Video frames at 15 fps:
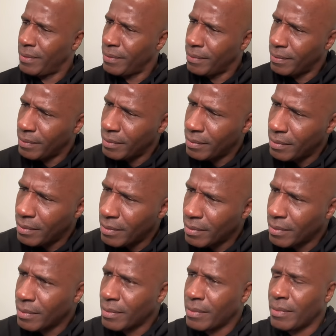
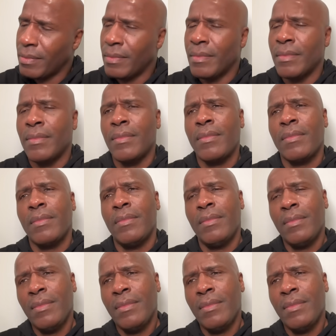Nothing is said.